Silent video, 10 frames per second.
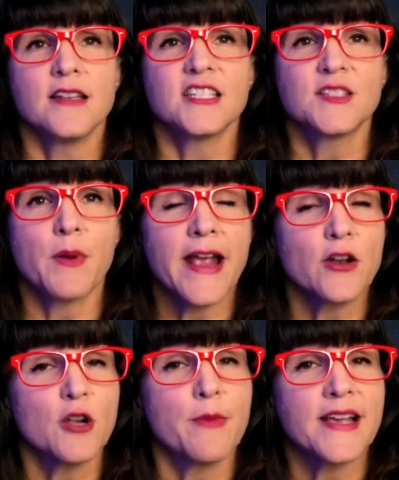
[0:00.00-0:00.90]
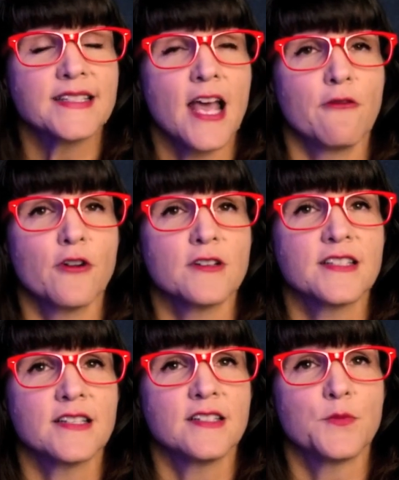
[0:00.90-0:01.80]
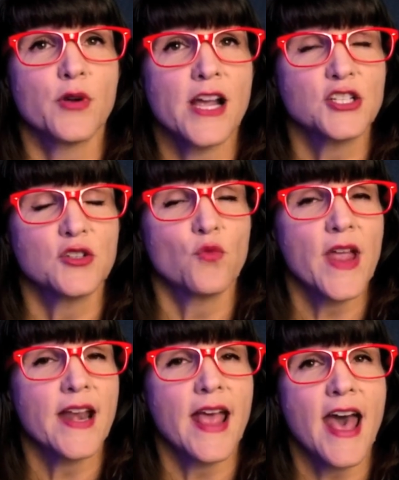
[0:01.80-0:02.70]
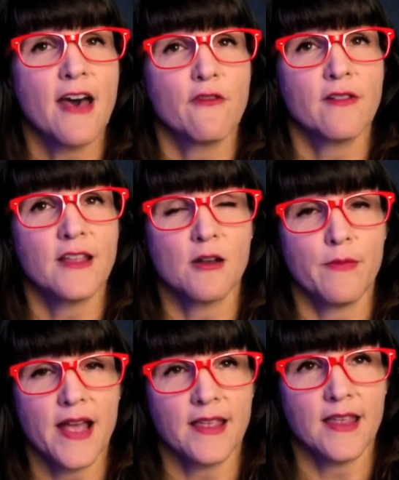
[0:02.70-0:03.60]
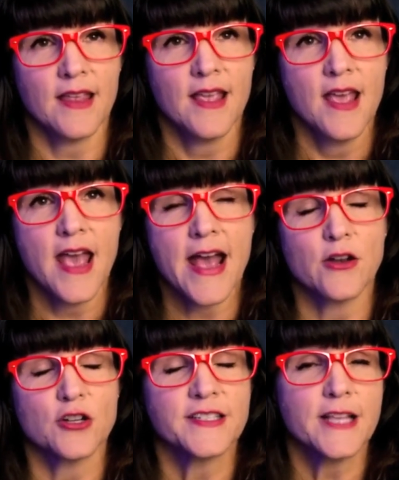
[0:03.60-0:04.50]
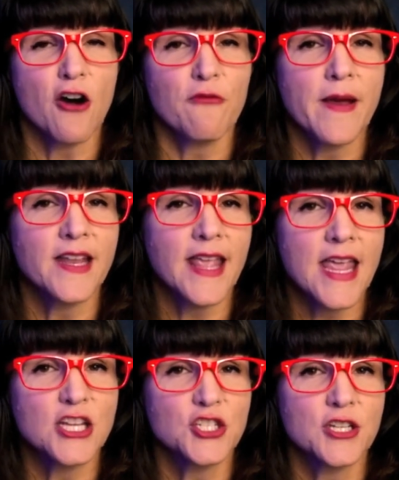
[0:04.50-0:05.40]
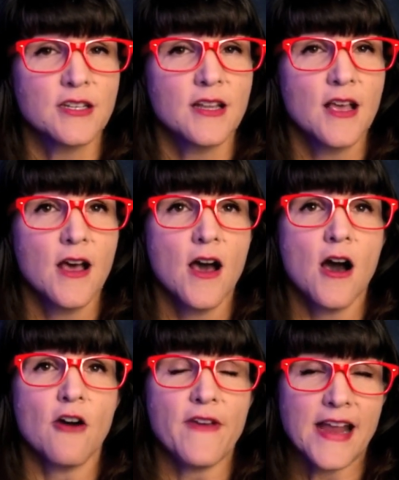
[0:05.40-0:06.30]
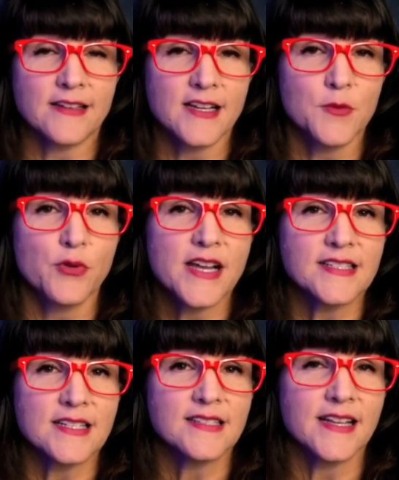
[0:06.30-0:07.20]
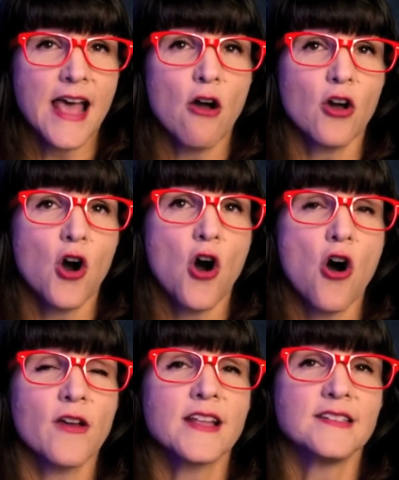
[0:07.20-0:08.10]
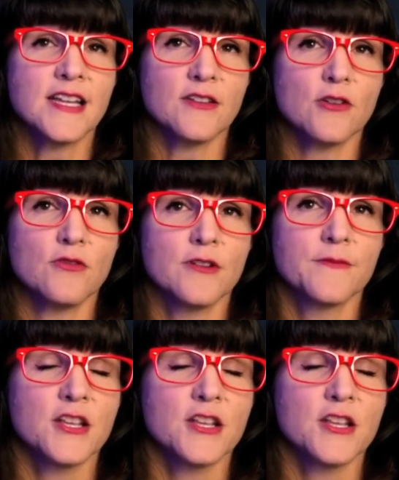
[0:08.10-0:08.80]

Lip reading: Despite her best efforts, depression weighed heavily on Becky, and her self-medication of antidepressants and alcohol continued.